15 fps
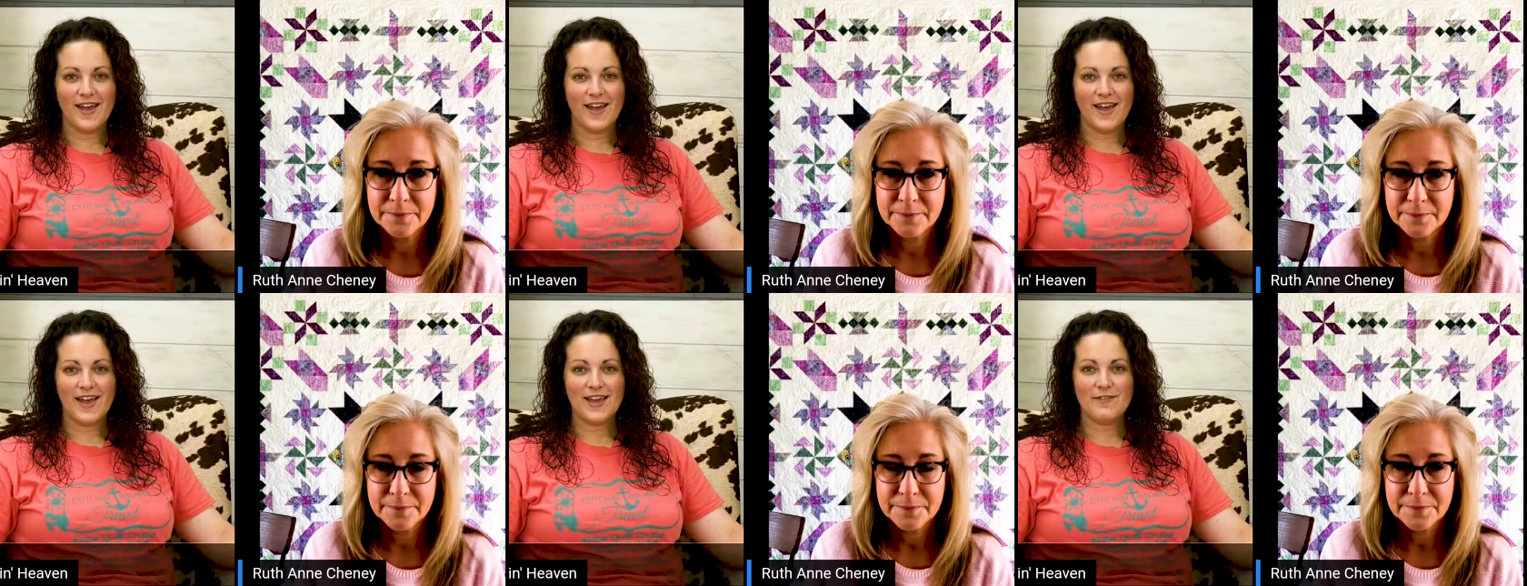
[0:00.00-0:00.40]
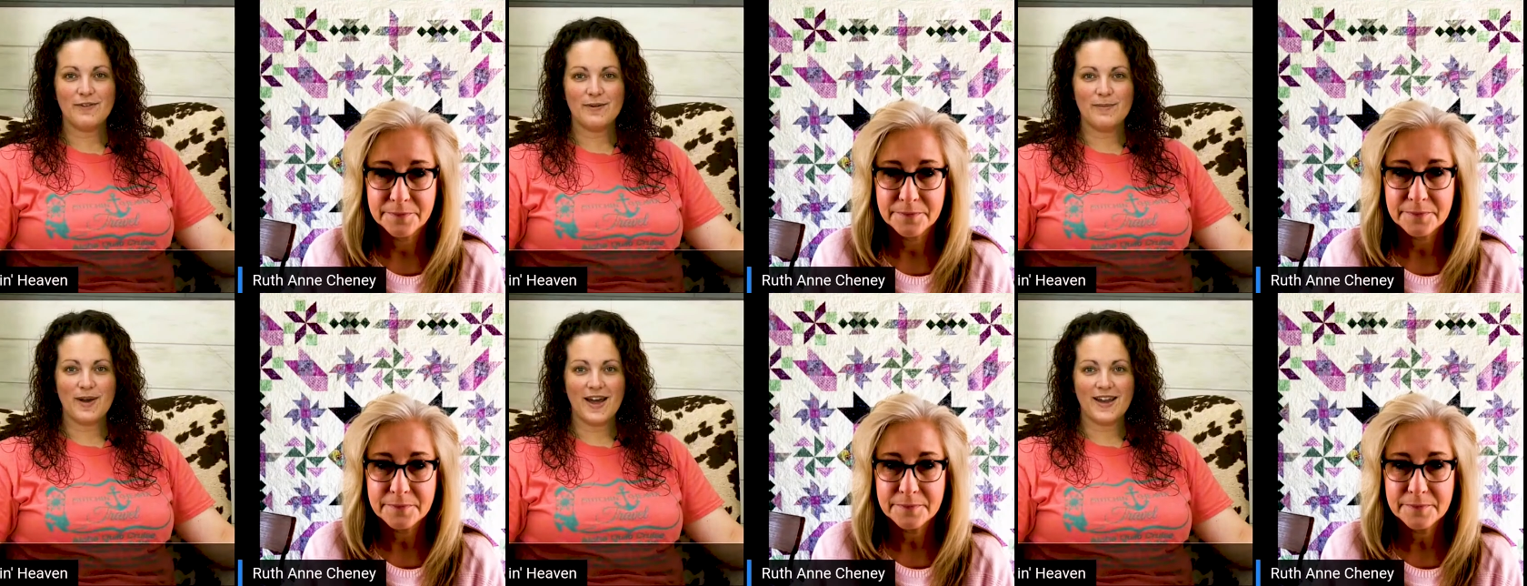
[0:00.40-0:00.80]
Speaker 1: Hey
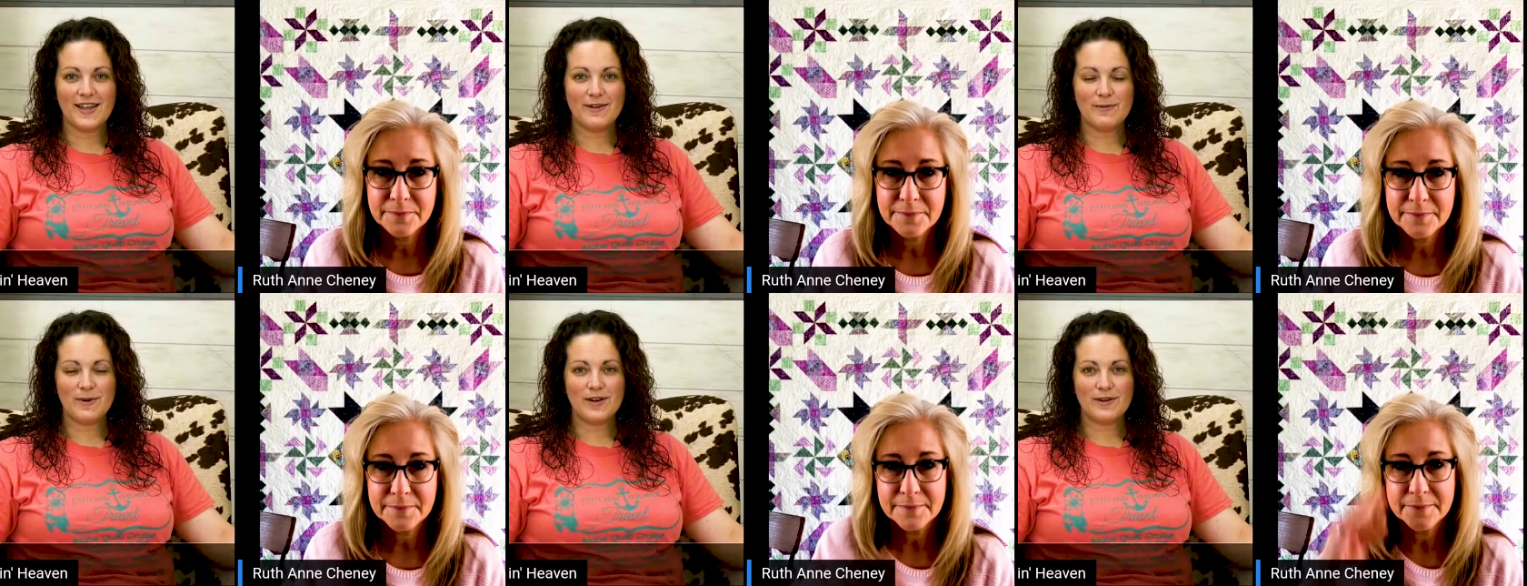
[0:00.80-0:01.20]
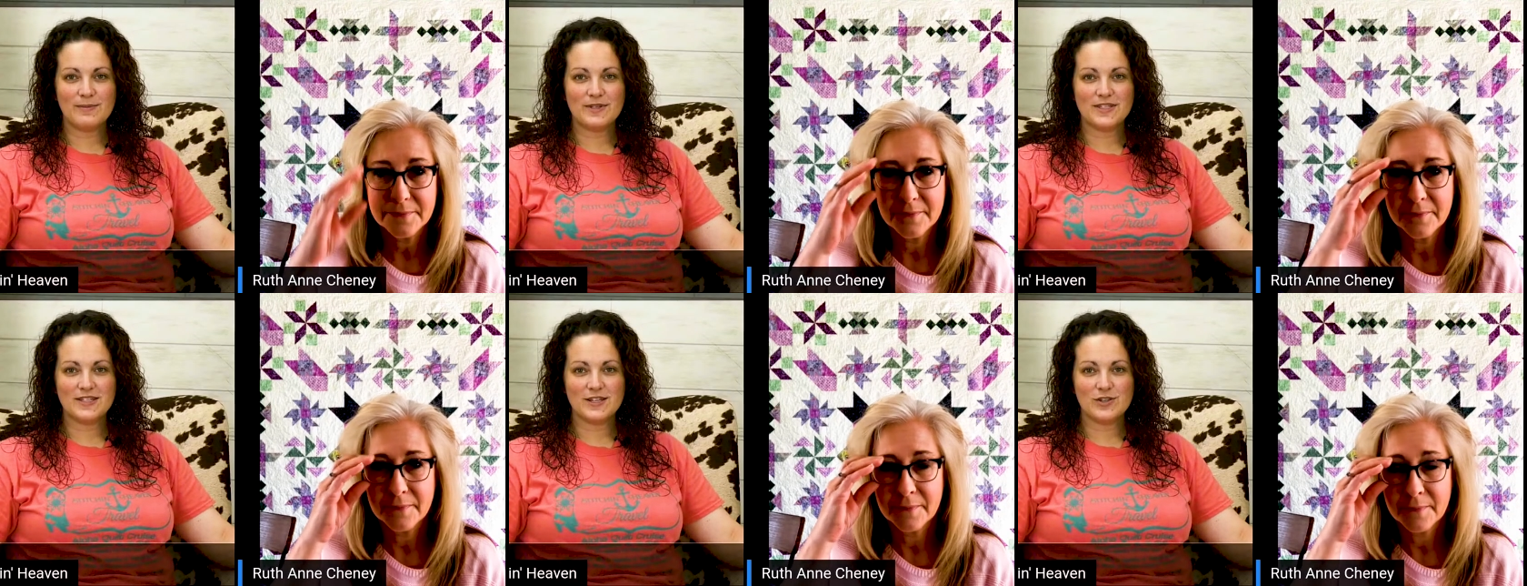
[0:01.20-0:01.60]
everybody,
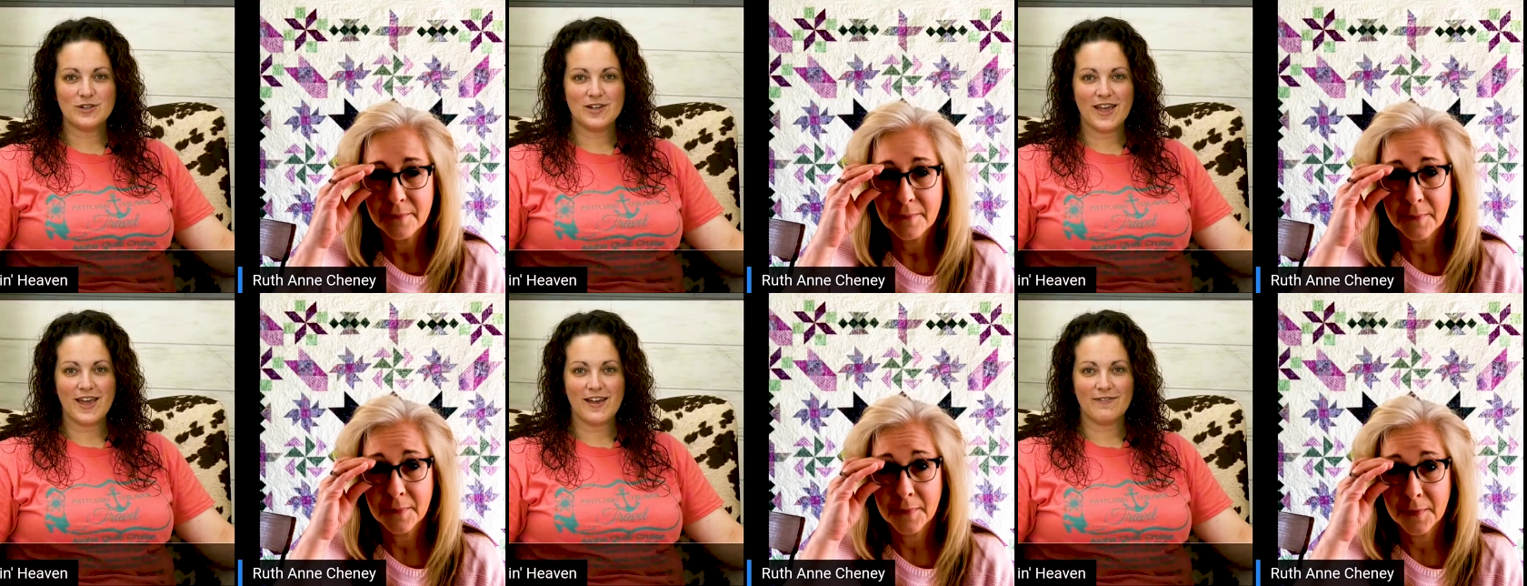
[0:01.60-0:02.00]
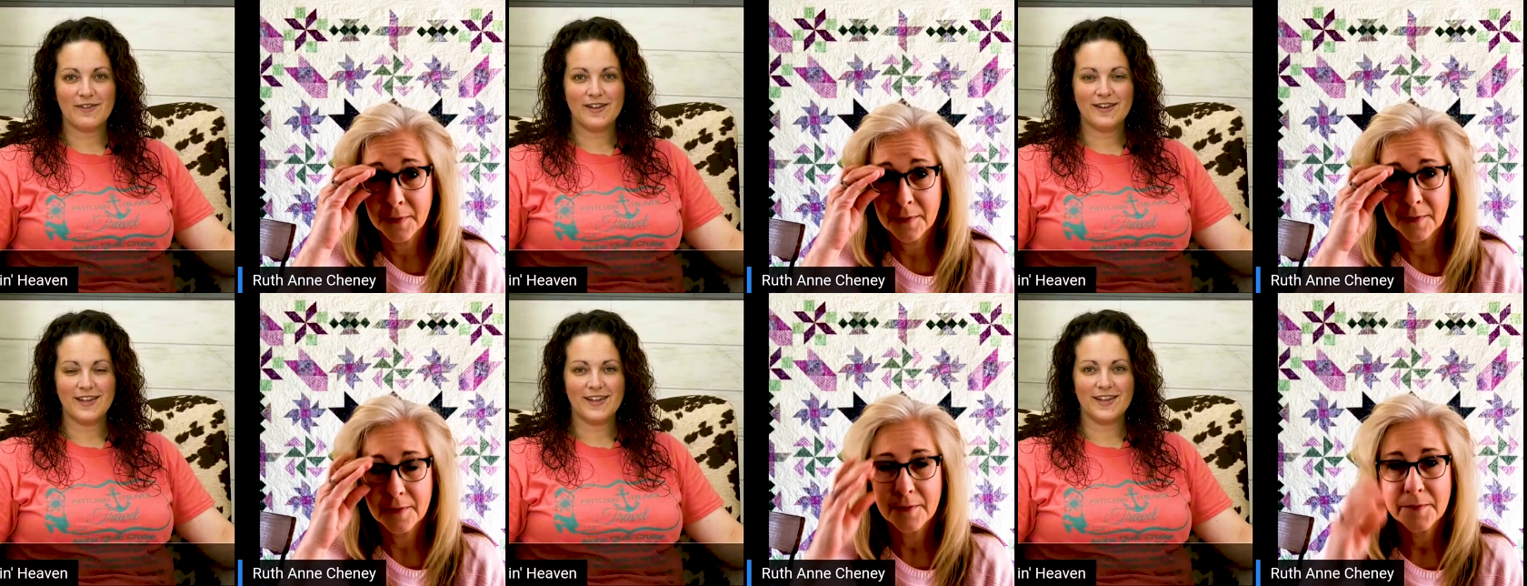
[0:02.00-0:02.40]
welcome to Stitchin'
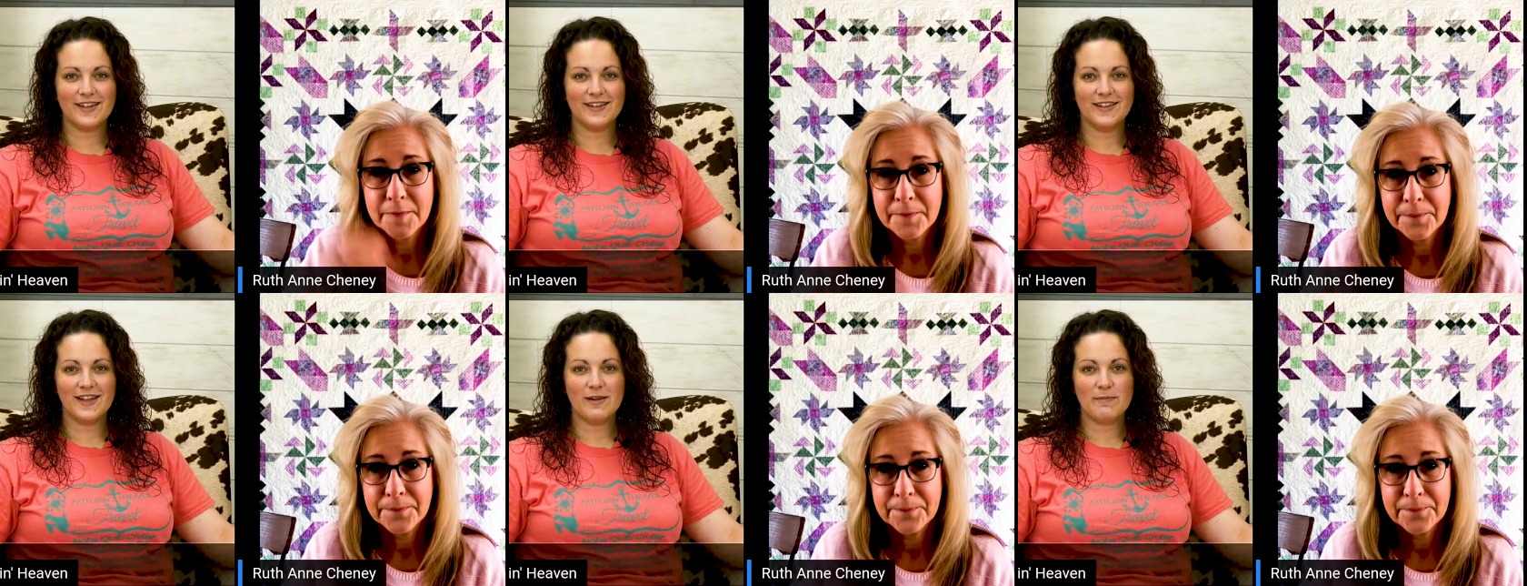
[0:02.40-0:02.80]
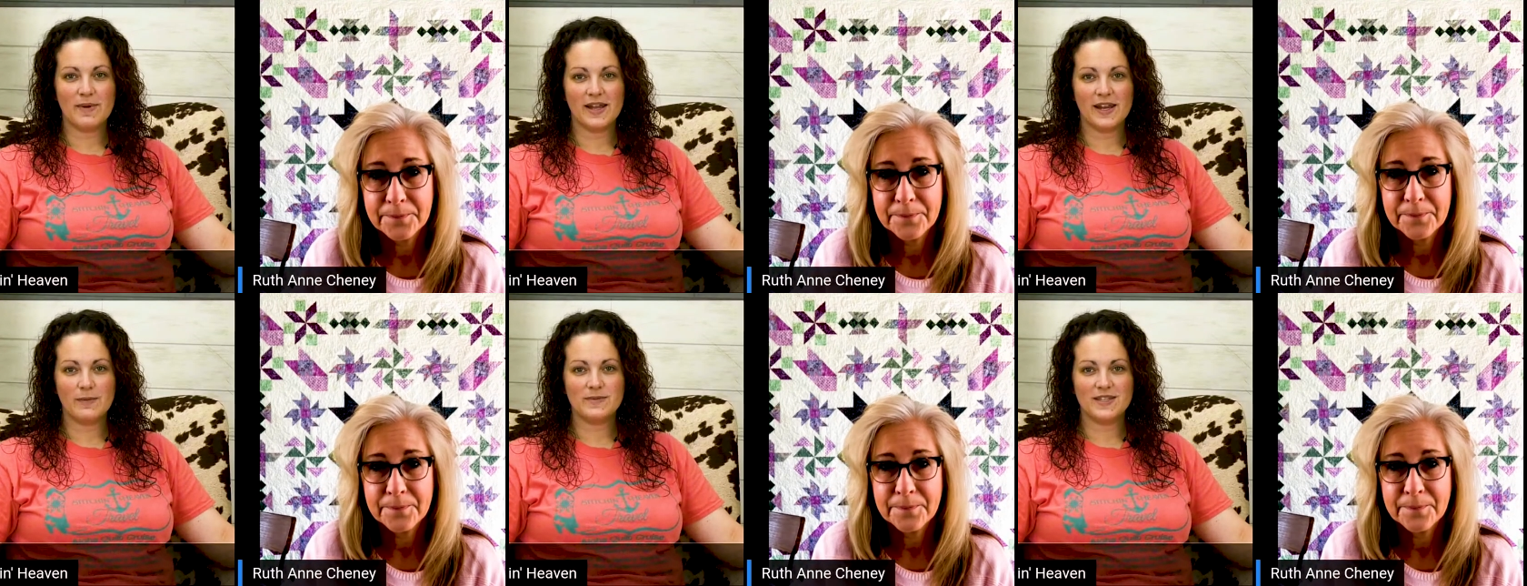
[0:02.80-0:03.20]
Heaven, and
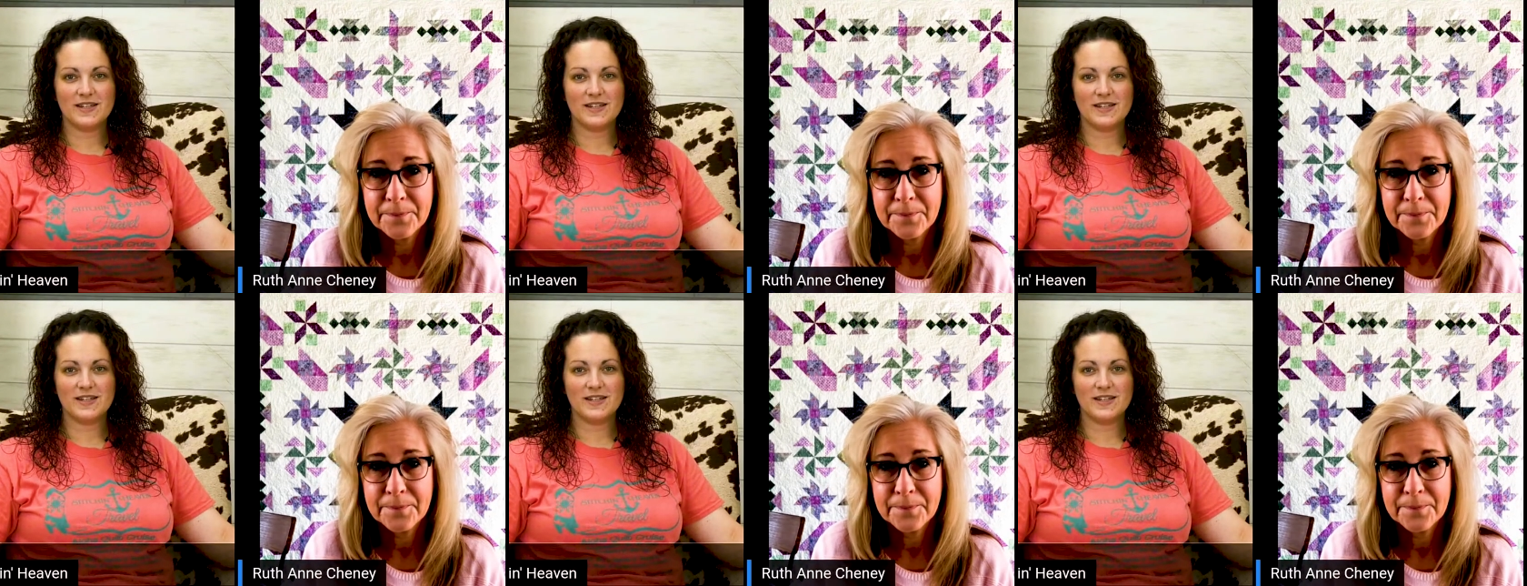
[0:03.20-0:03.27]
my name's